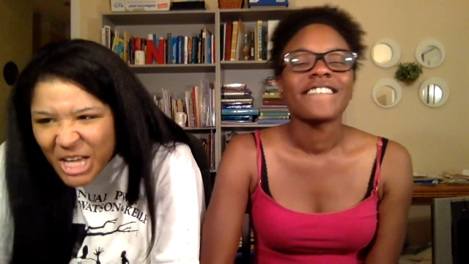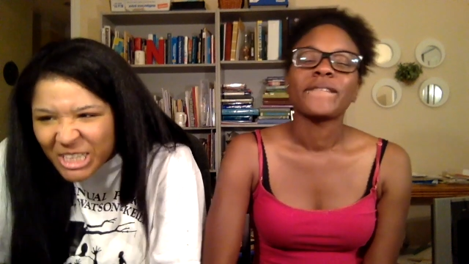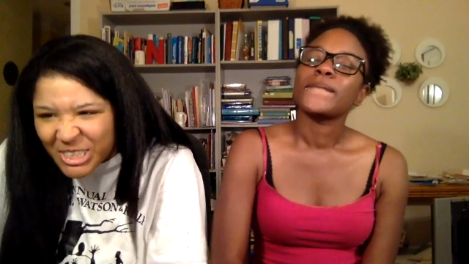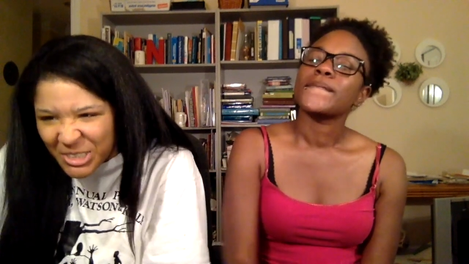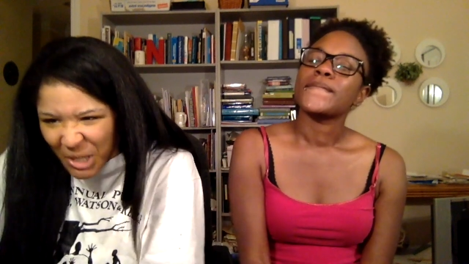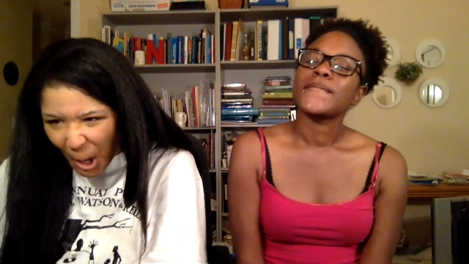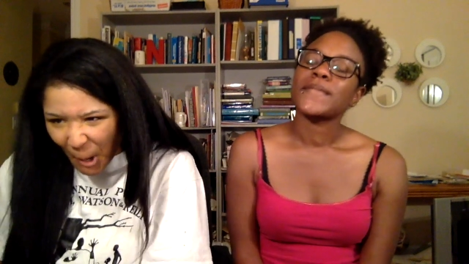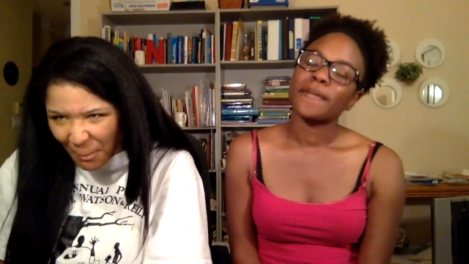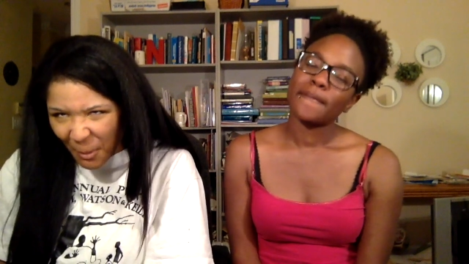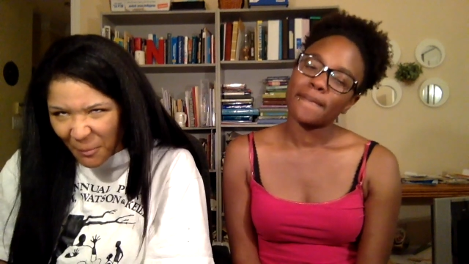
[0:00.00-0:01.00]
Speaker 1: So,
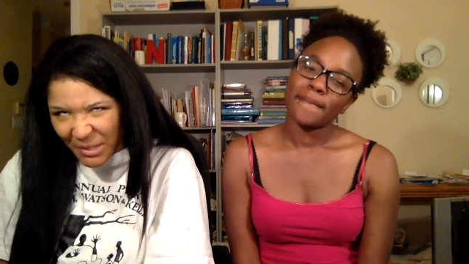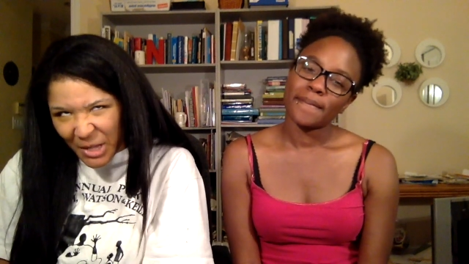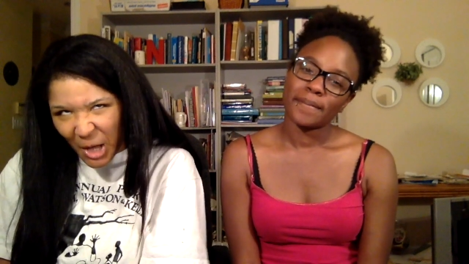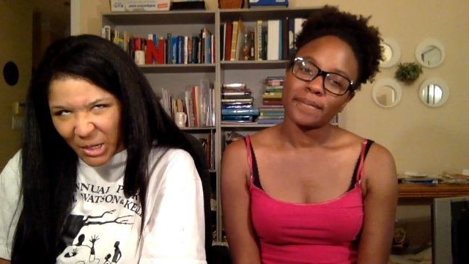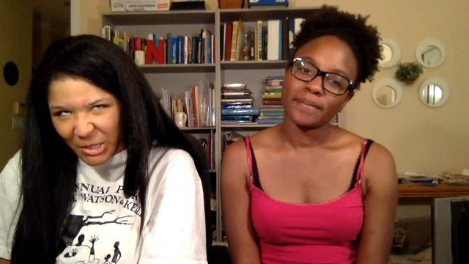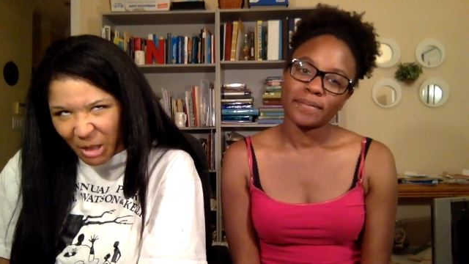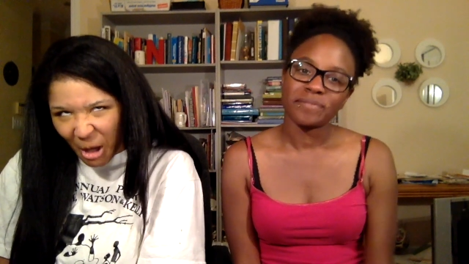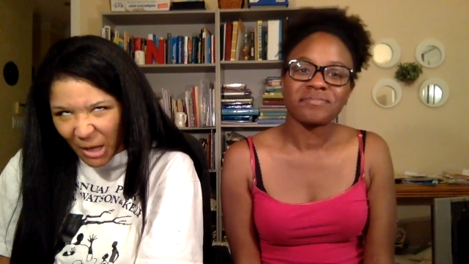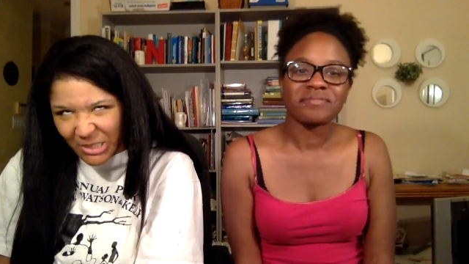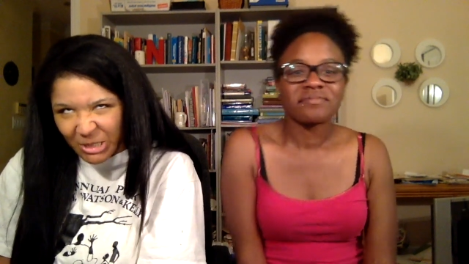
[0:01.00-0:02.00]
moving on
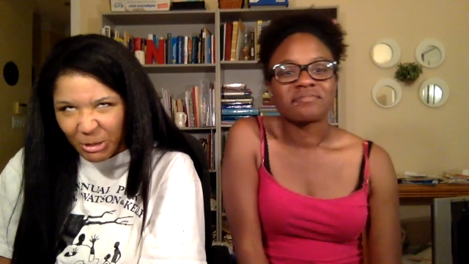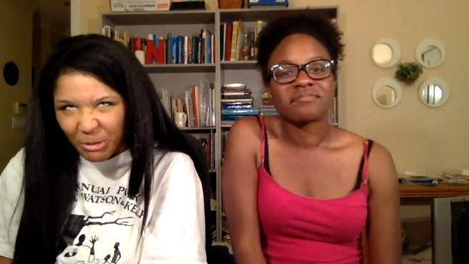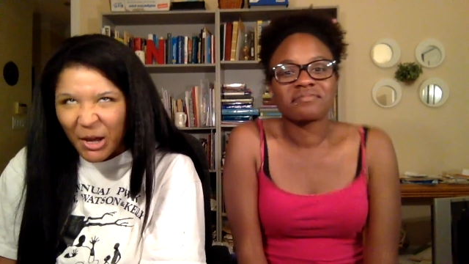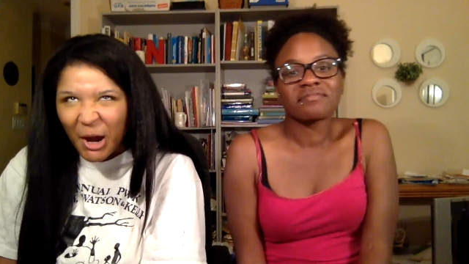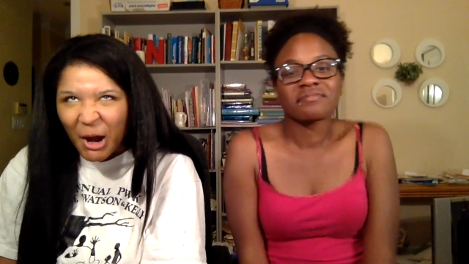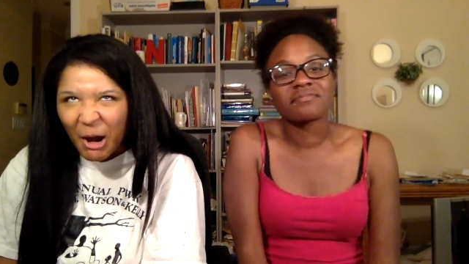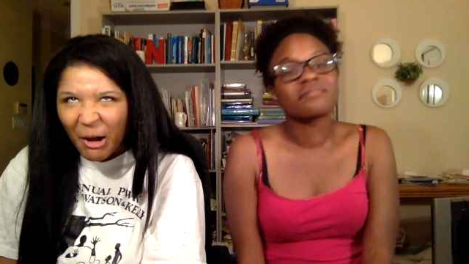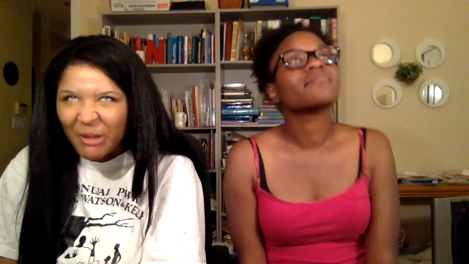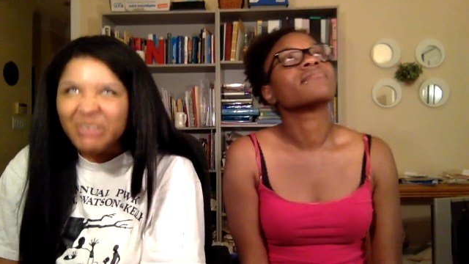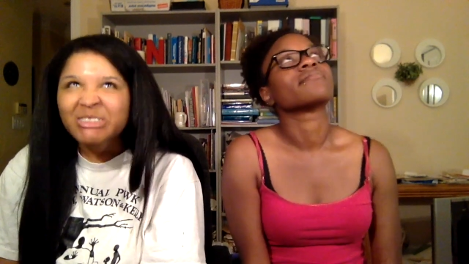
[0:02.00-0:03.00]
along to
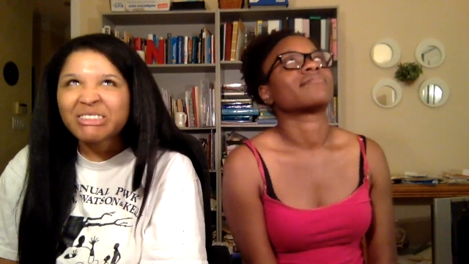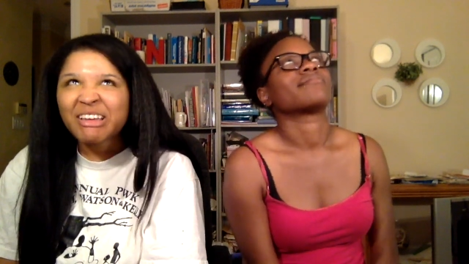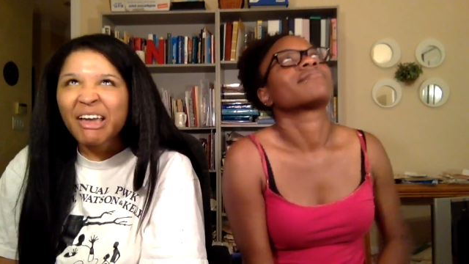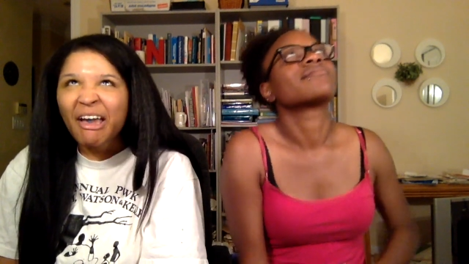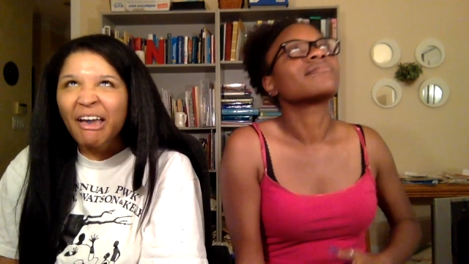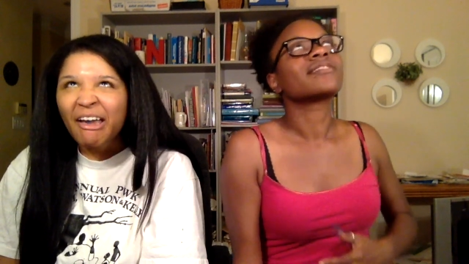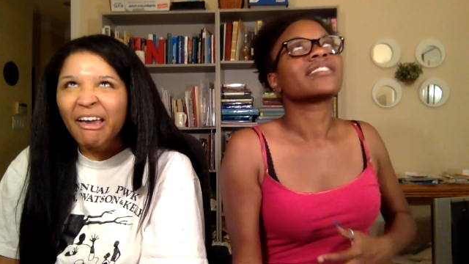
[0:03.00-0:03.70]
Girls' Day.